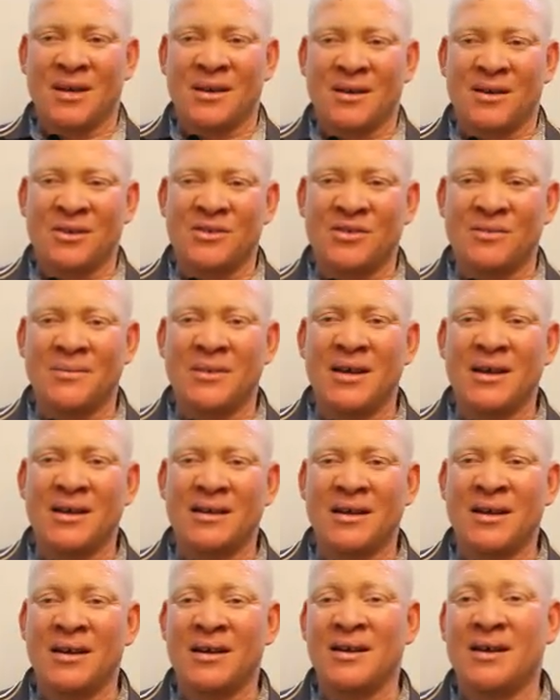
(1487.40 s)

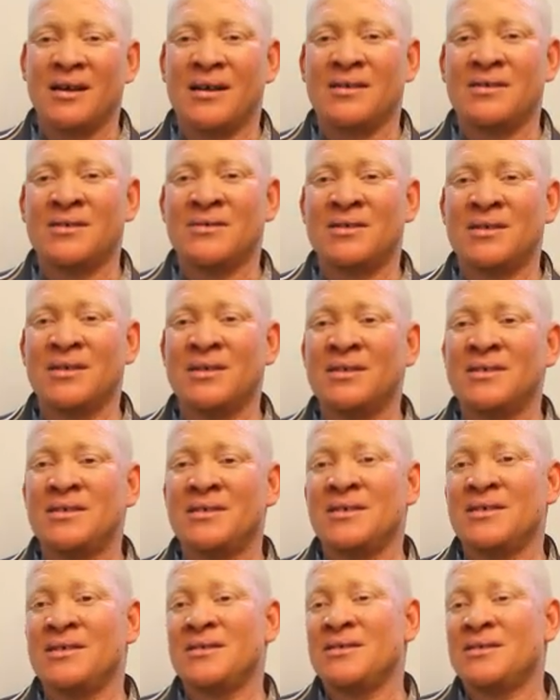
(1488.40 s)
consumer
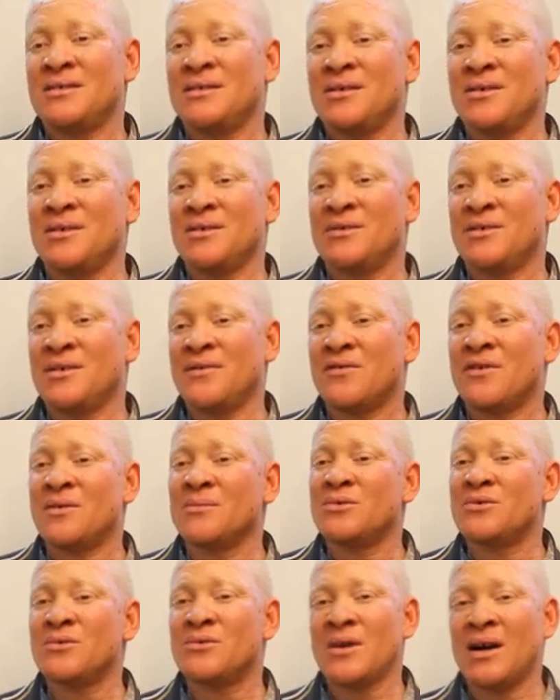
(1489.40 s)
utility theory
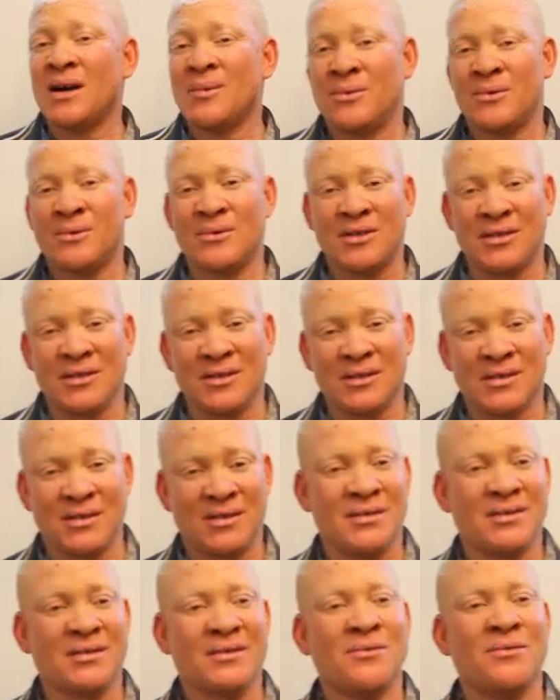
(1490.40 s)
from two
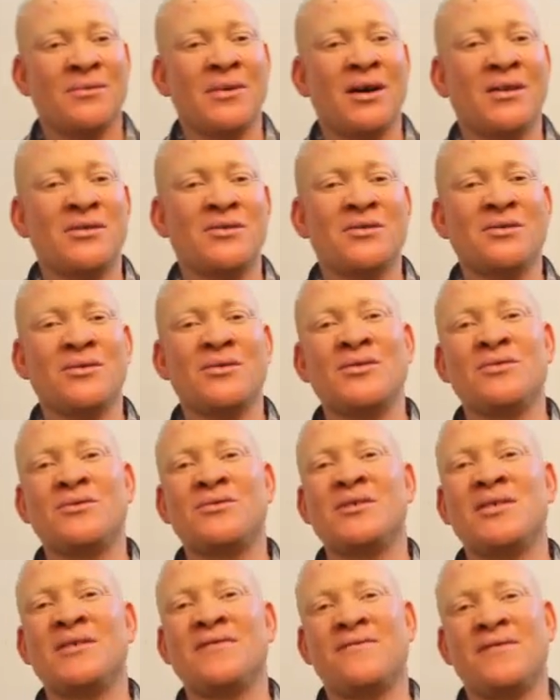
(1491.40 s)
approaches, we are also going
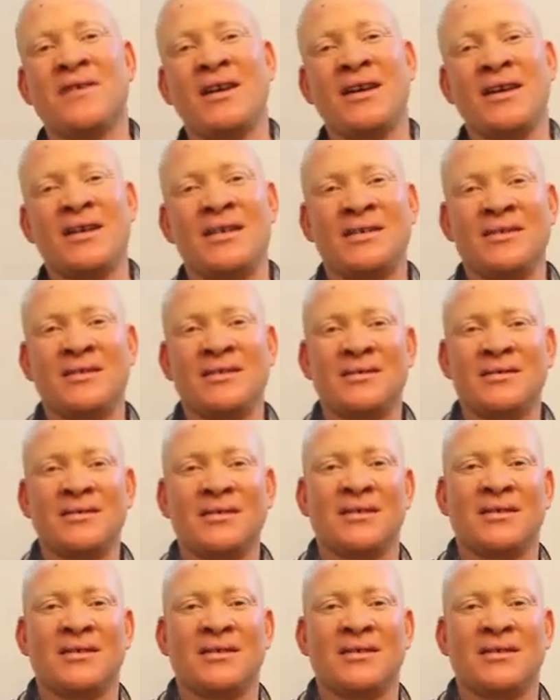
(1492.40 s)
to define